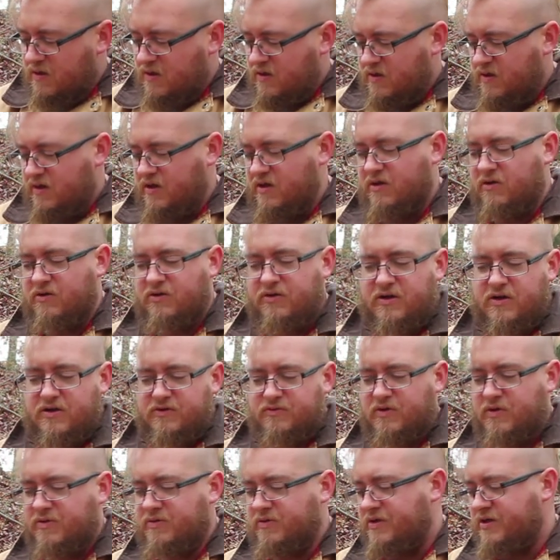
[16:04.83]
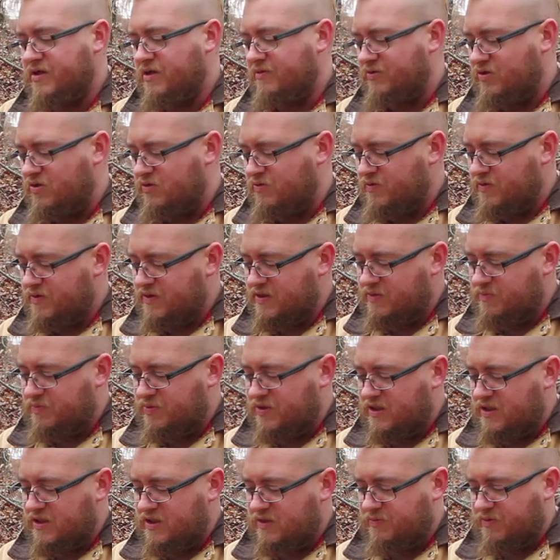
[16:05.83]
you know, who knows what we'll end up doing with this
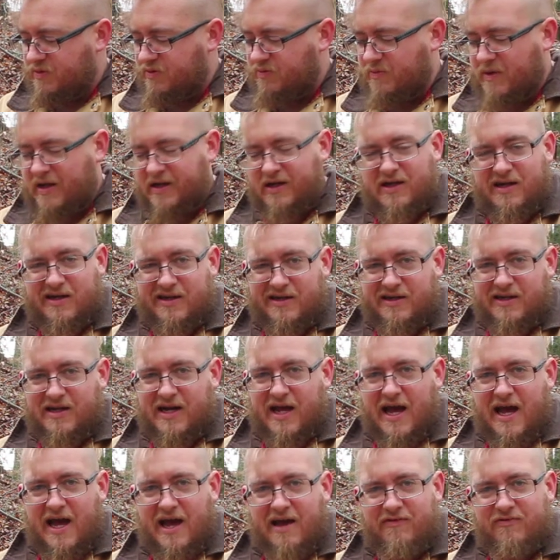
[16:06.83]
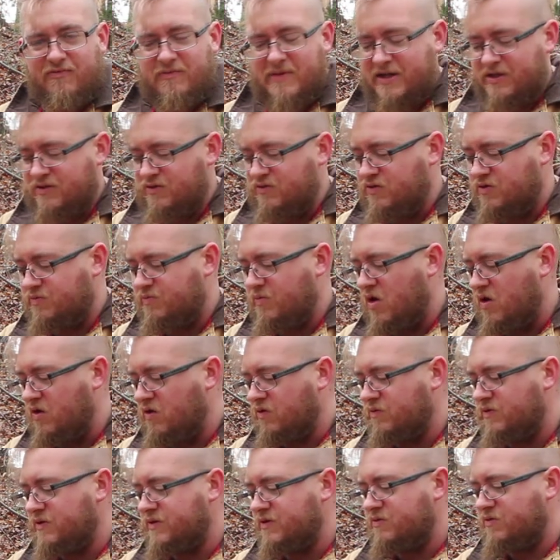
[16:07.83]
piece, but we might cut it in half, make two smaller
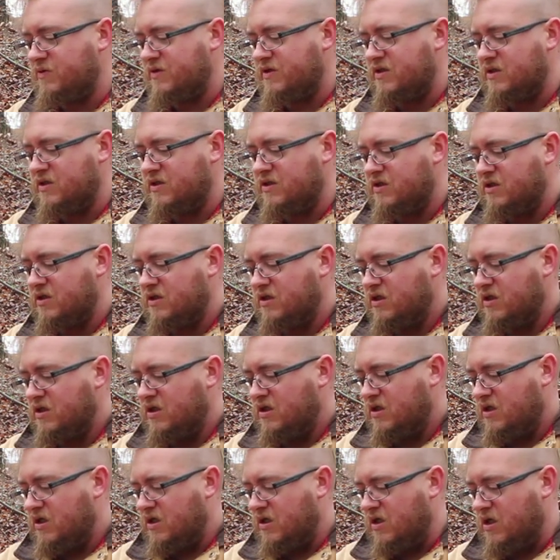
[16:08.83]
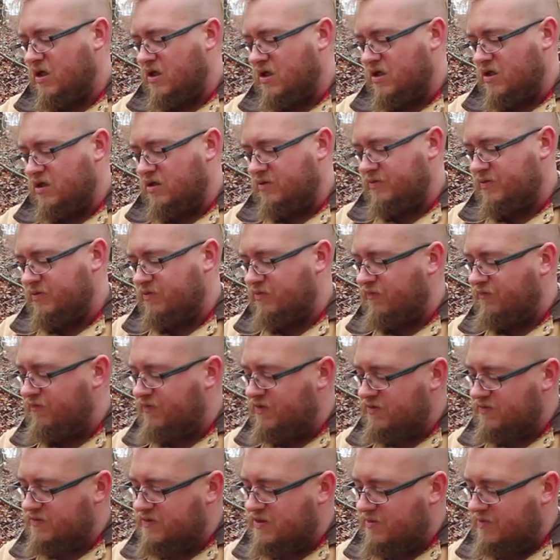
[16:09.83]
ones with it, and
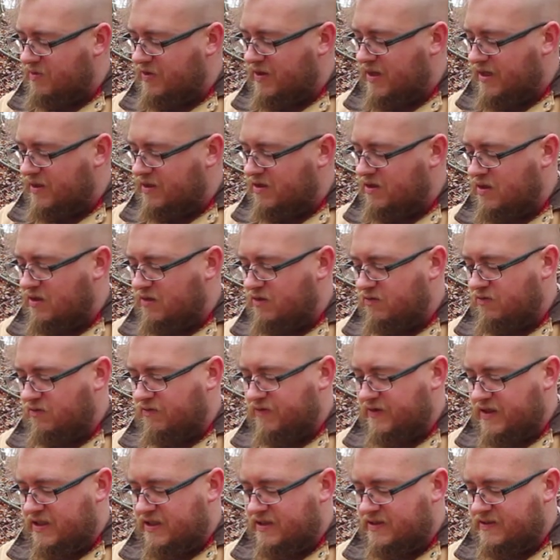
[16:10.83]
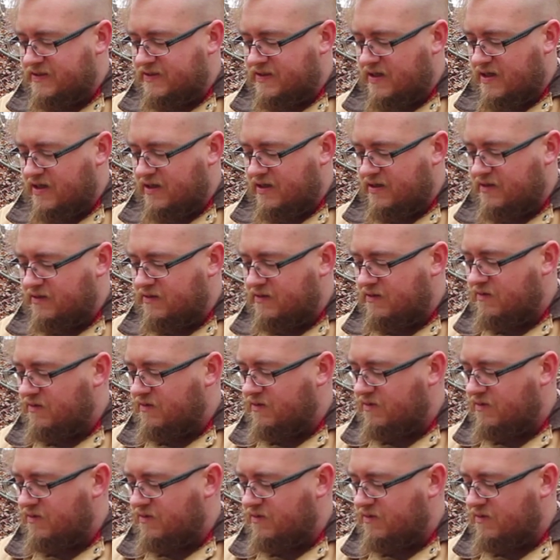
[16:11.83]
reveal some of that color on the inside.